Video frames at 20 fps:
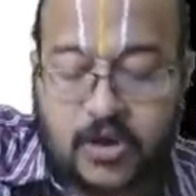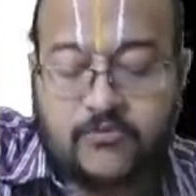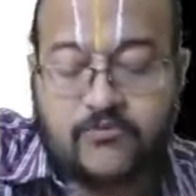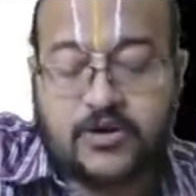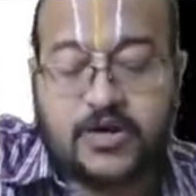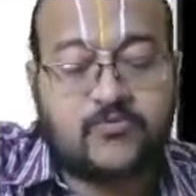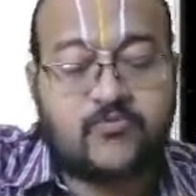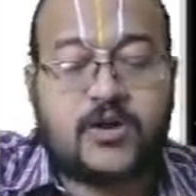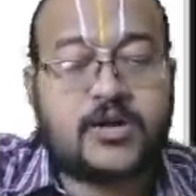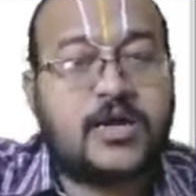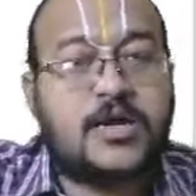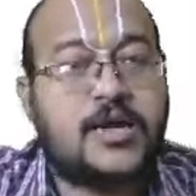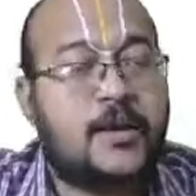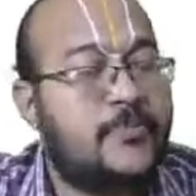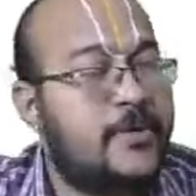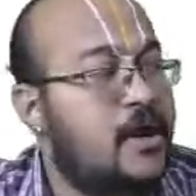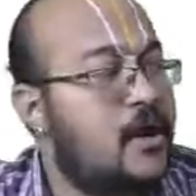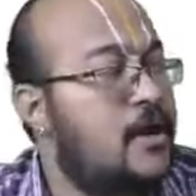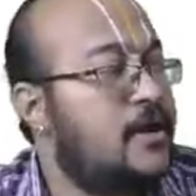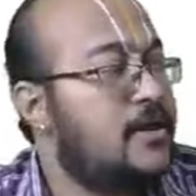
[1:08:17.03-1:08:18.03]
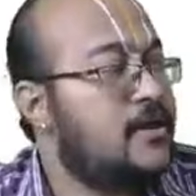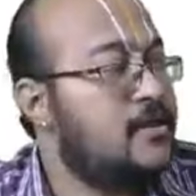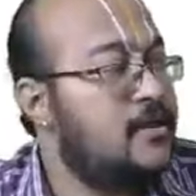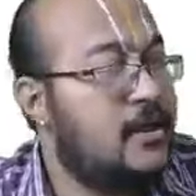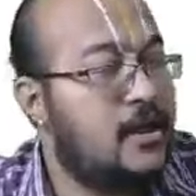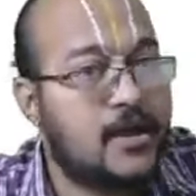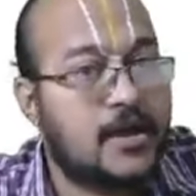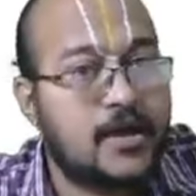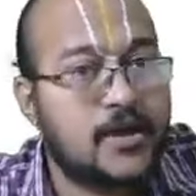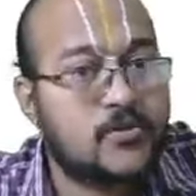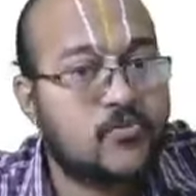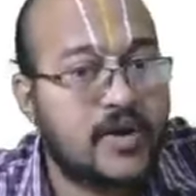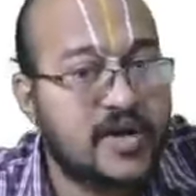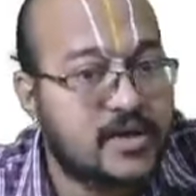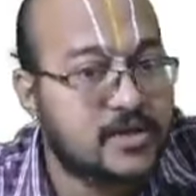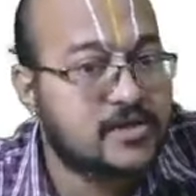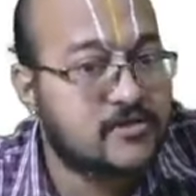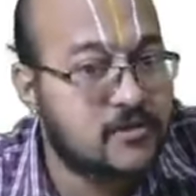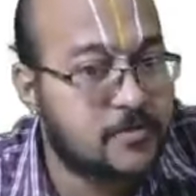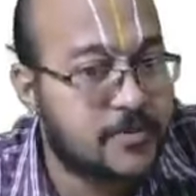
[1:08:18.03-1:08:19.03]
net working capital.
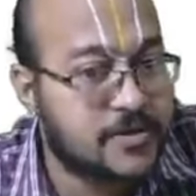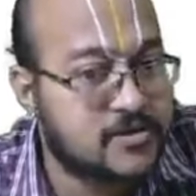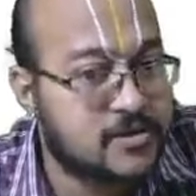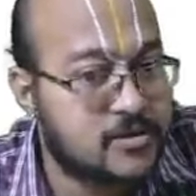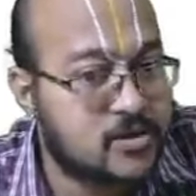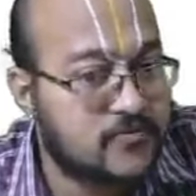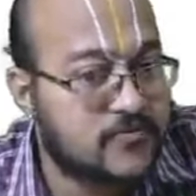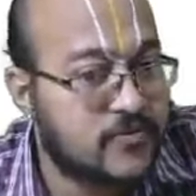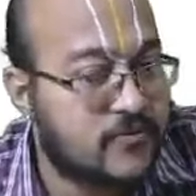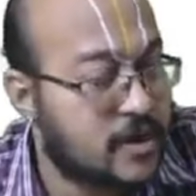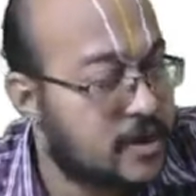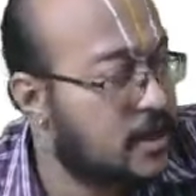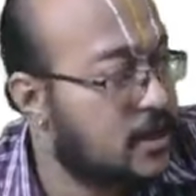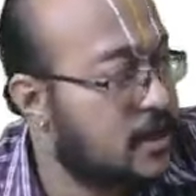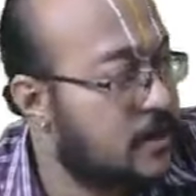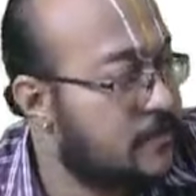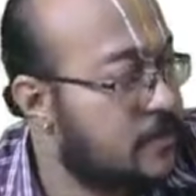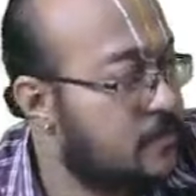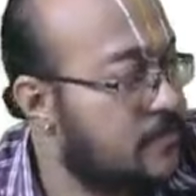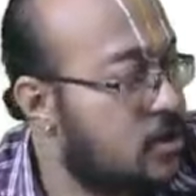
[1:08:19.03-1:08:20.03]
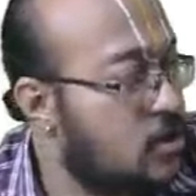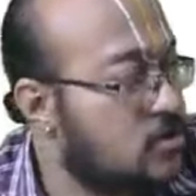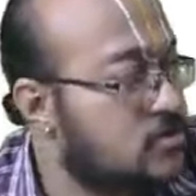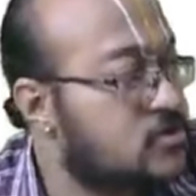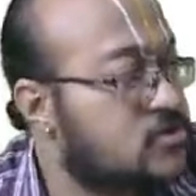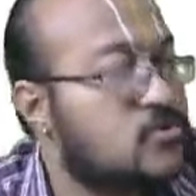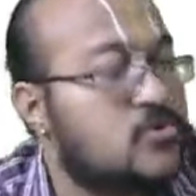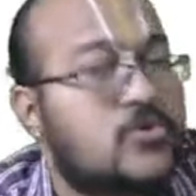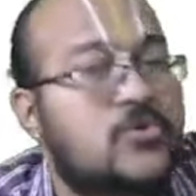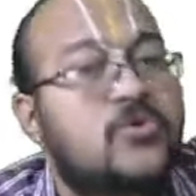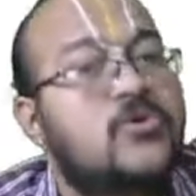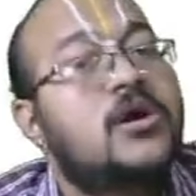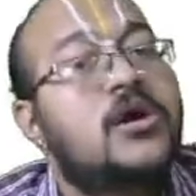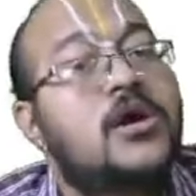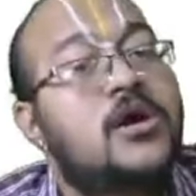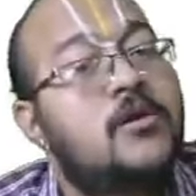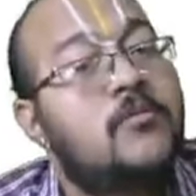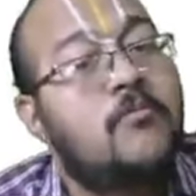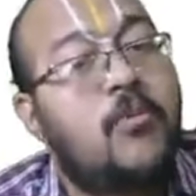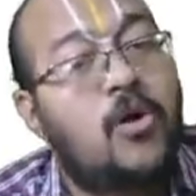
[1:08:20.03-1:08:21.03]
27% of the working capital belongs to
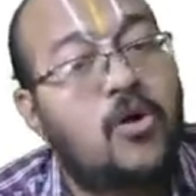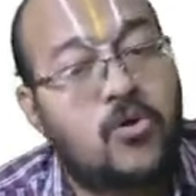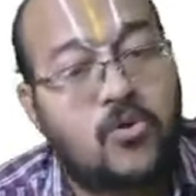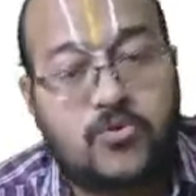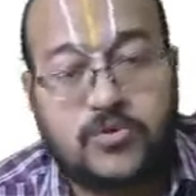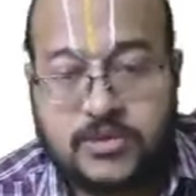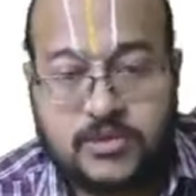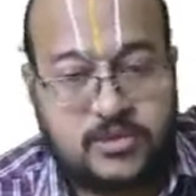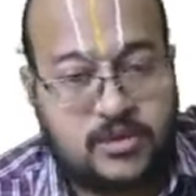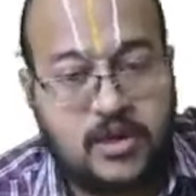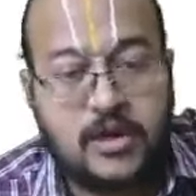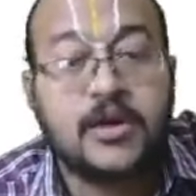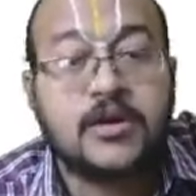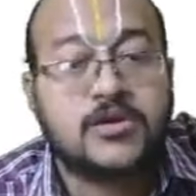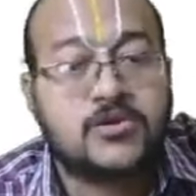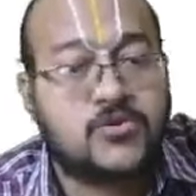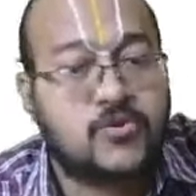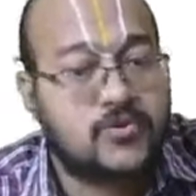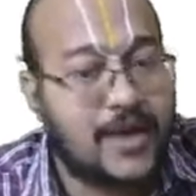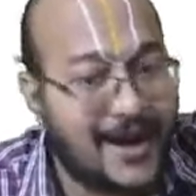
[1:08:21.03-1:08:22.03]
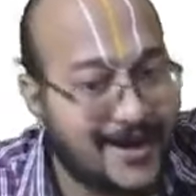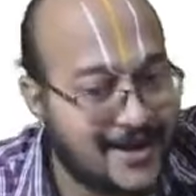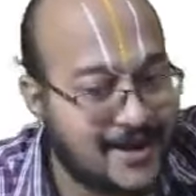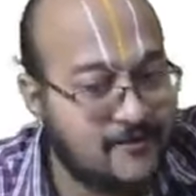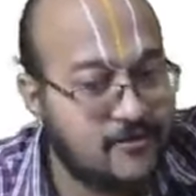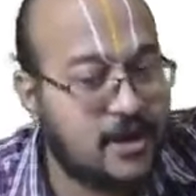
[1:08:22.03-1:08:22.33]
borrowers. So that I will